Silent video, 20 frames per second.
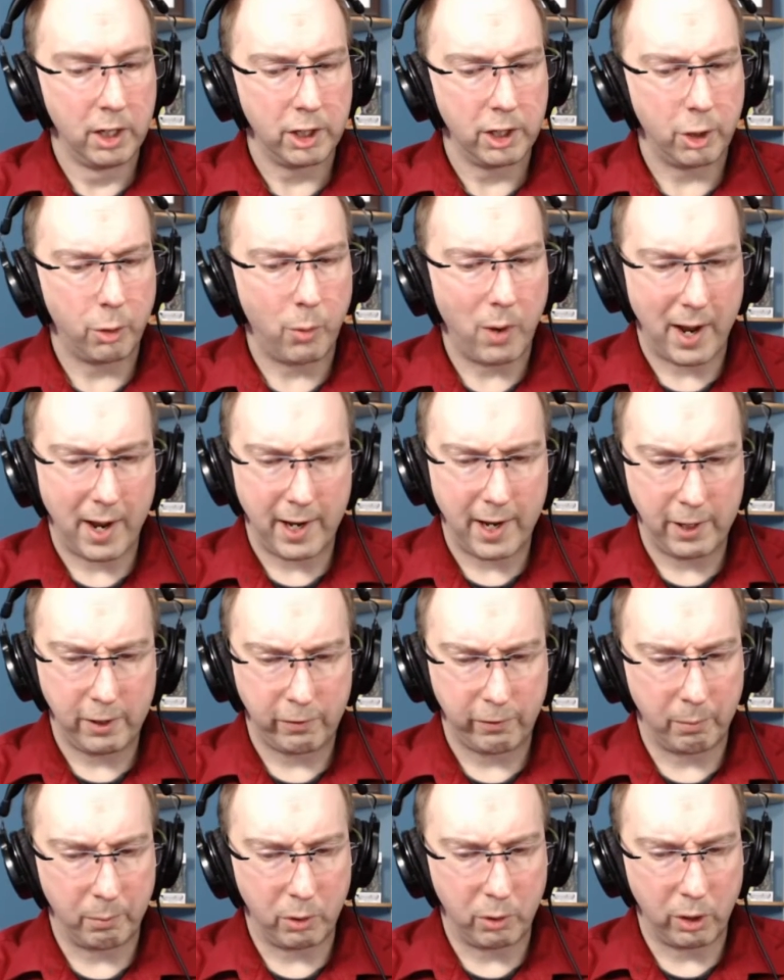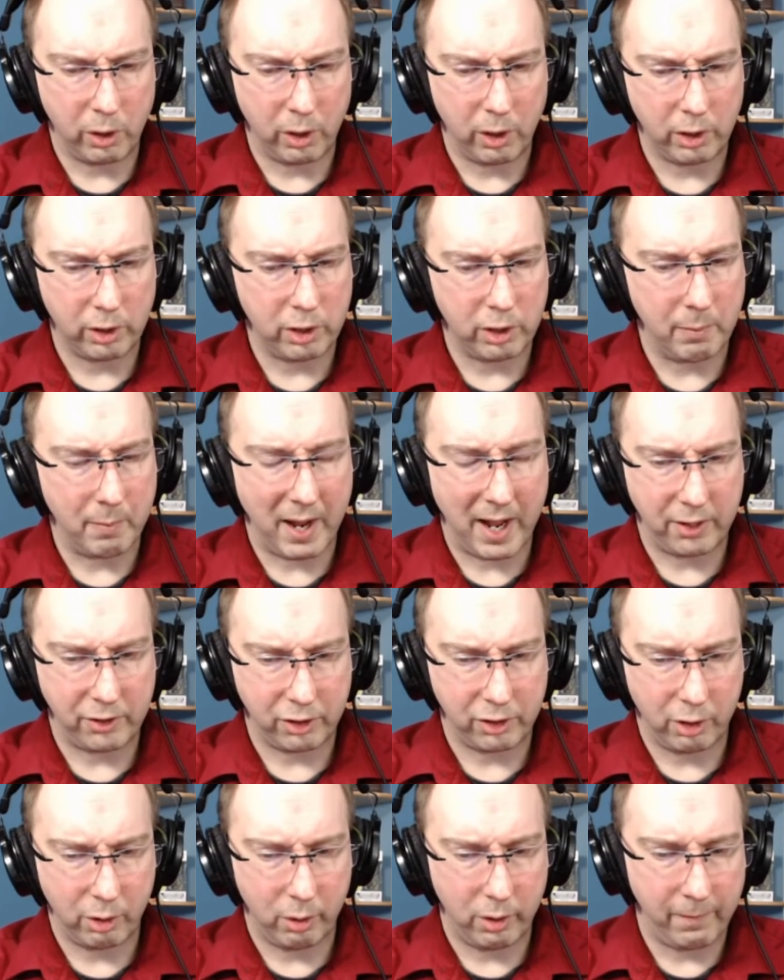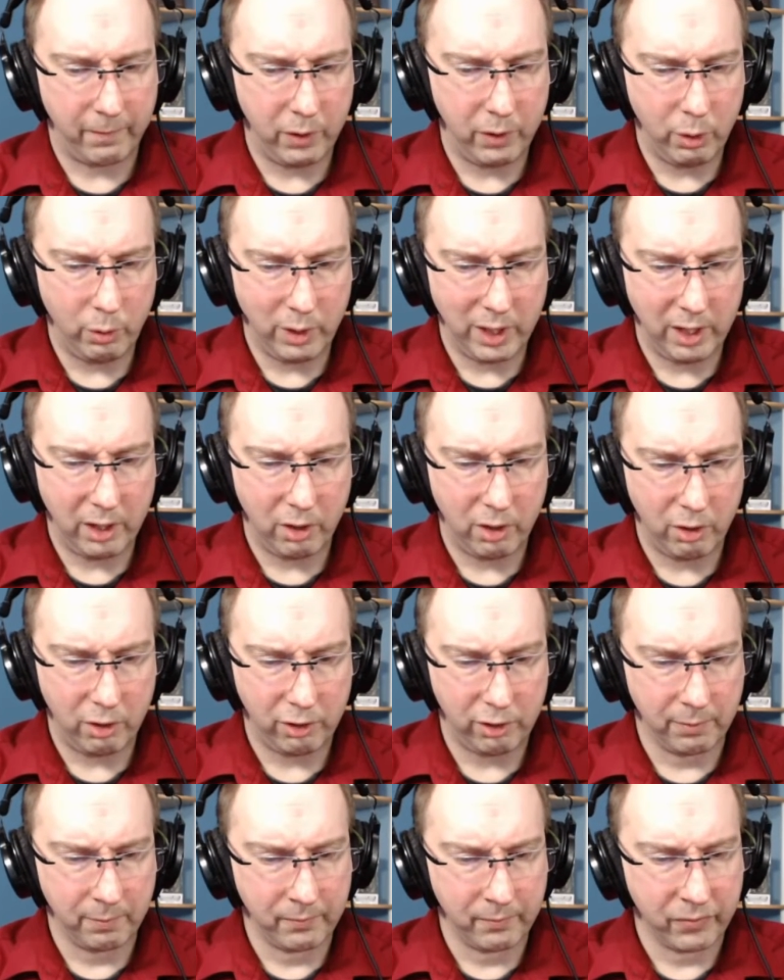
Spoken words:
to rise from clerk to master in a few years,